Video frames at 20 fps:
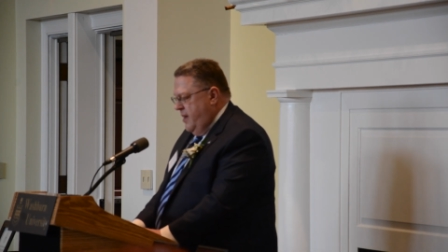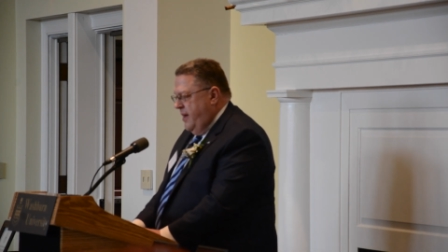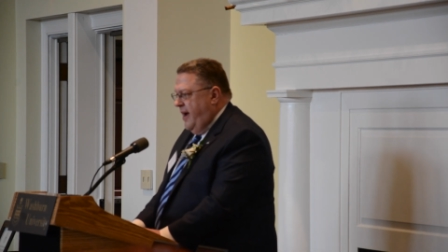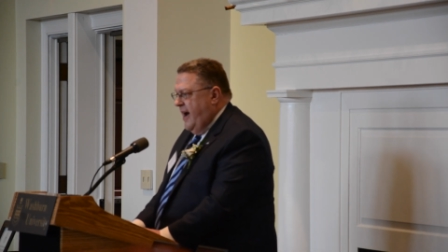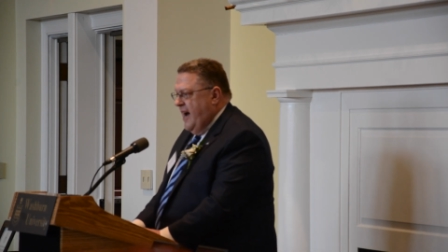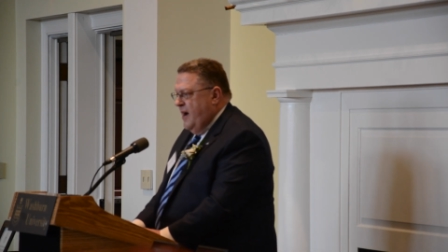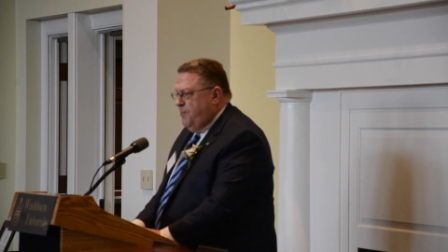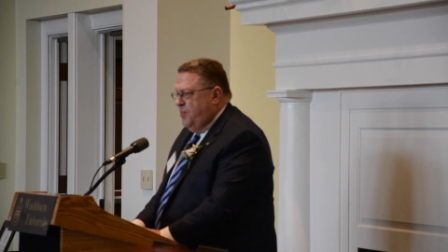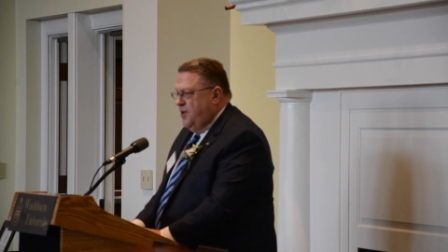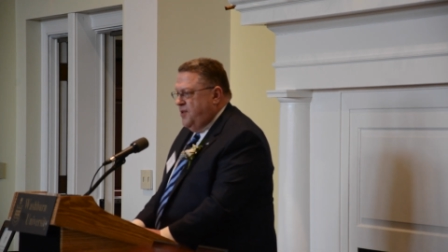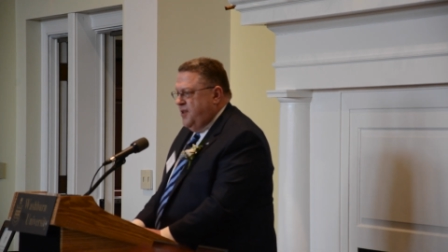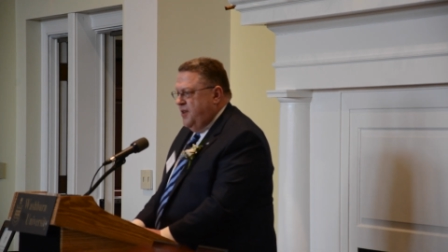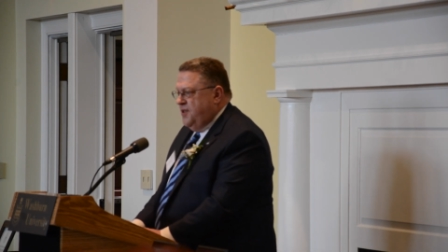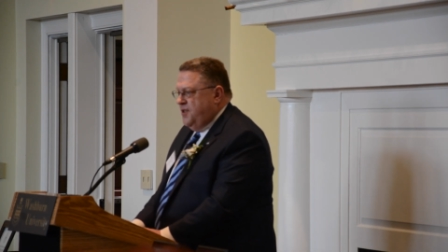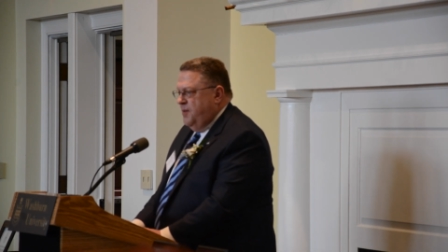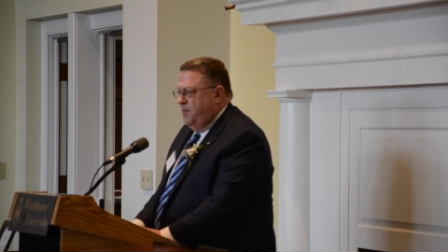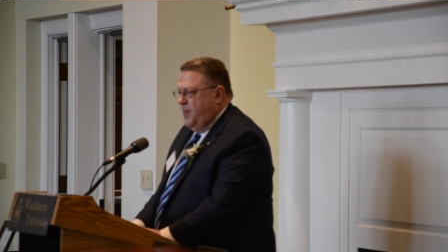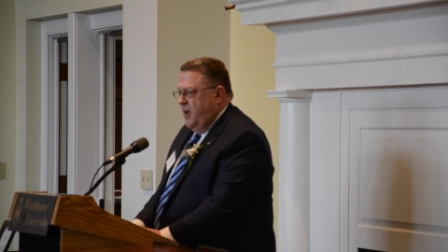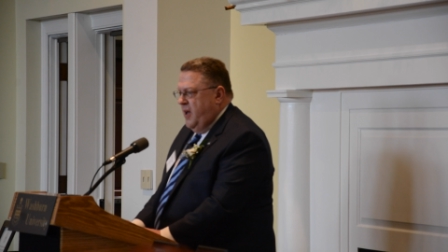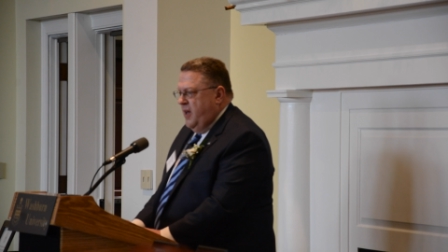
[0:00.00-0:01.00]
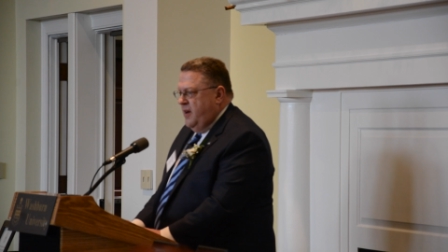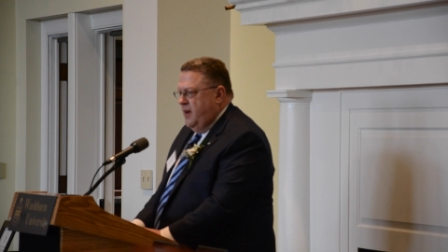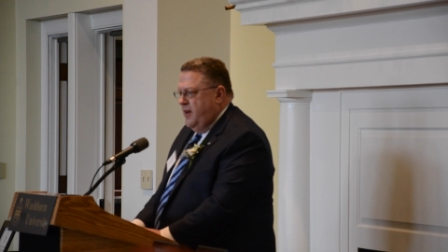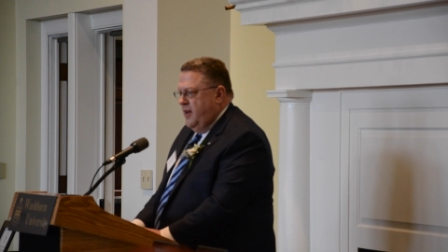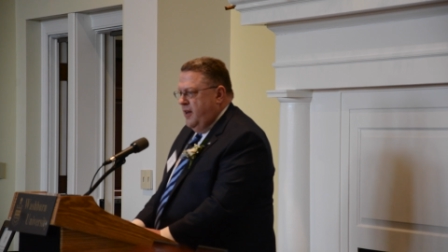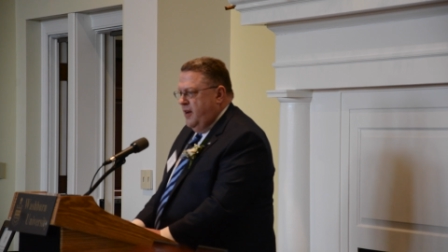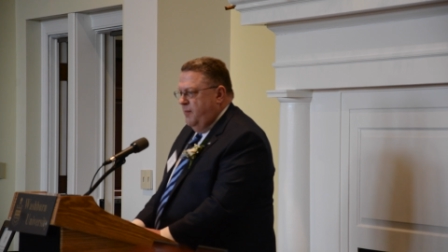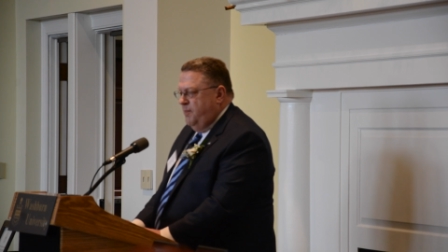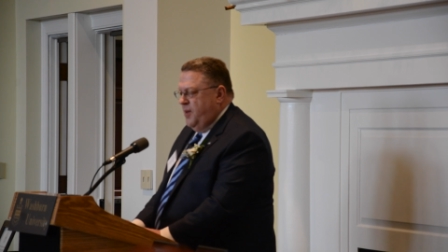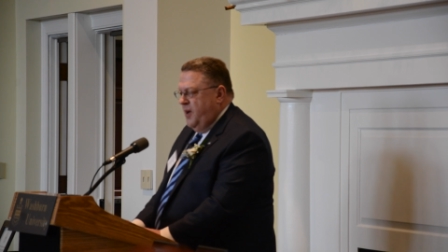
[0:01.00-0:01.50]
I participated
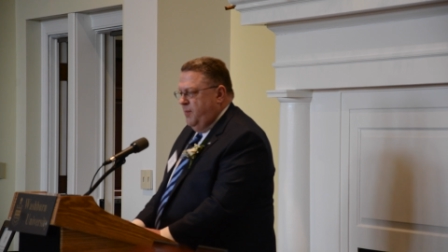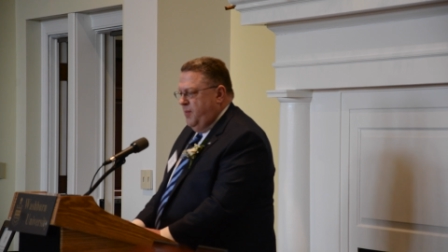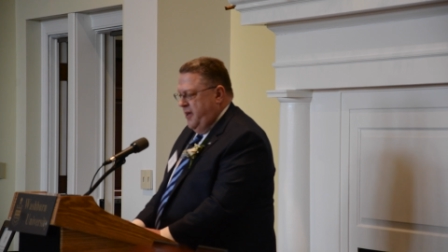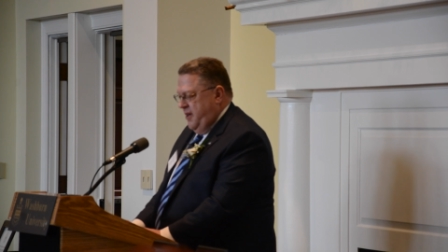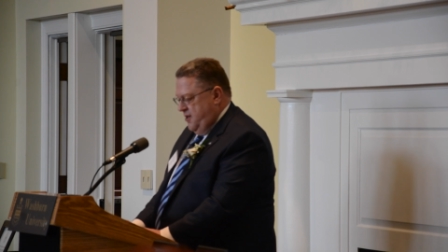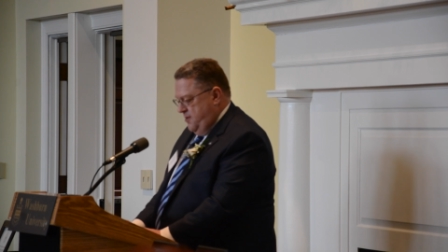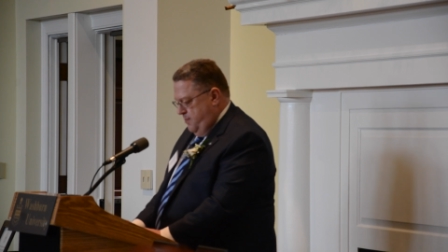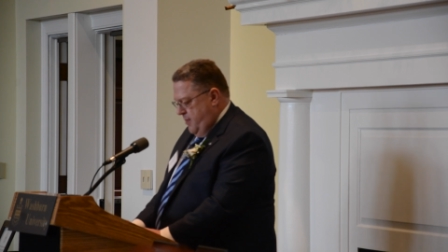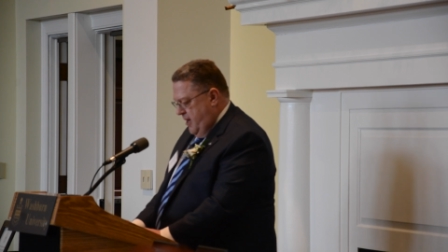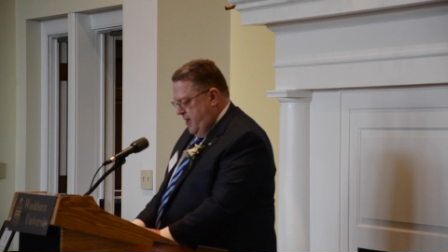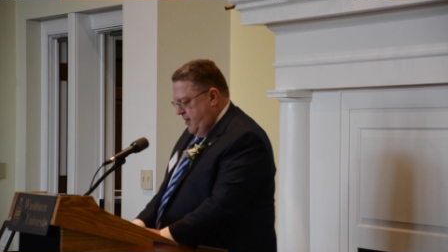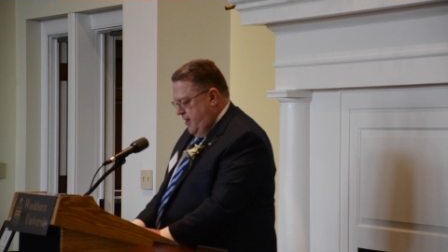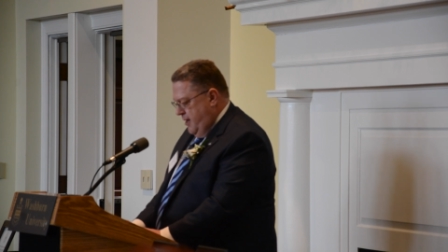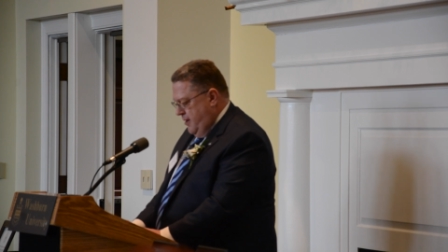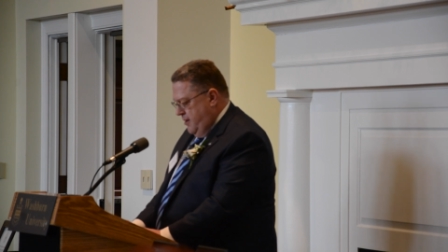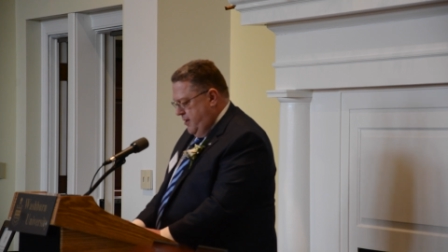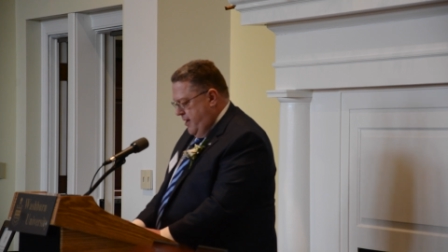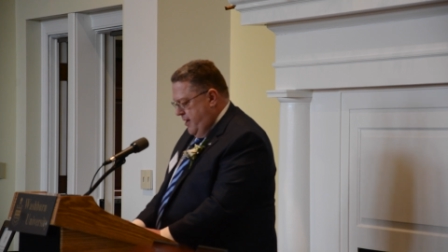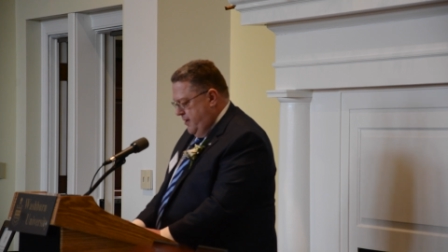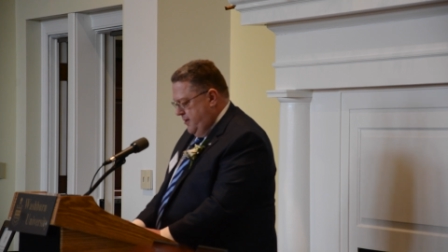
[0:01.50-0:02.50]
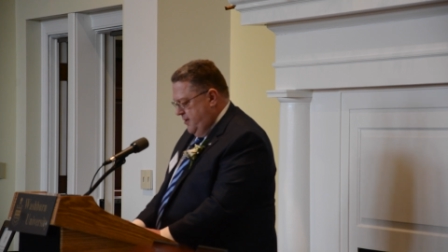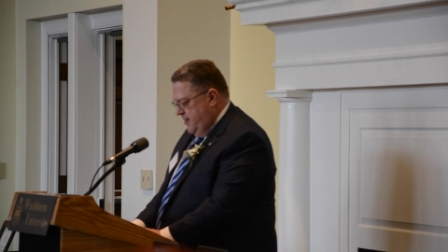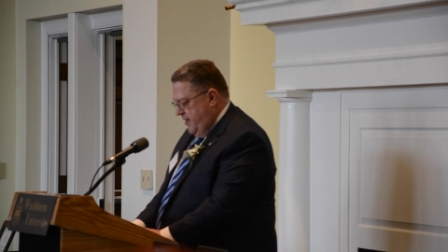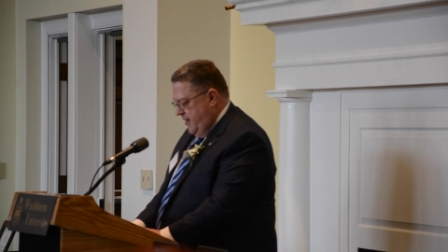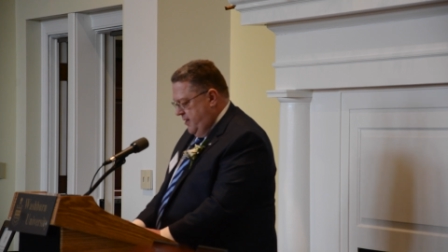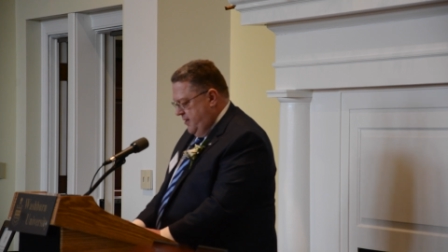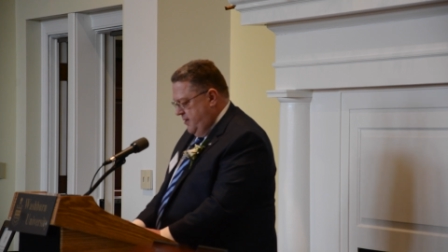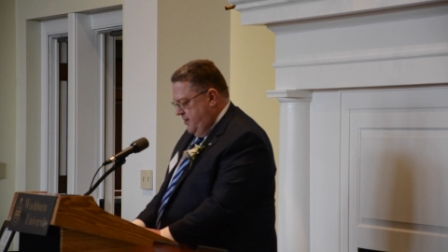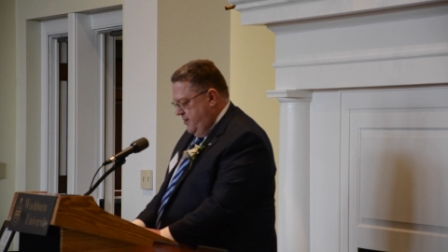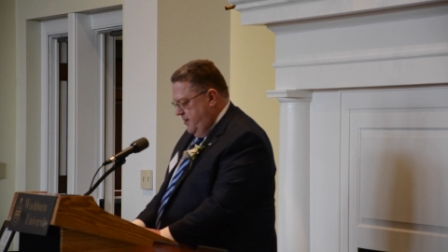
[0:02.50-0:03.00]
in a public speaking
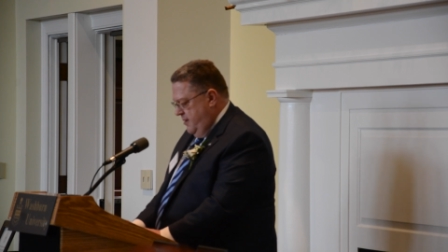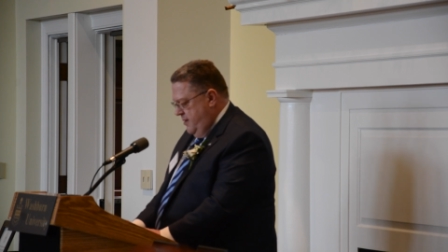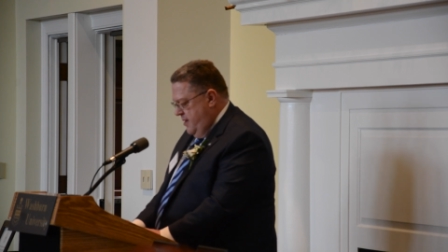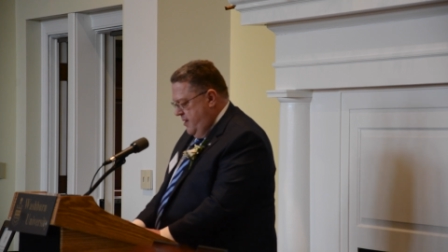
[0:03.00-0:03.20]
contest.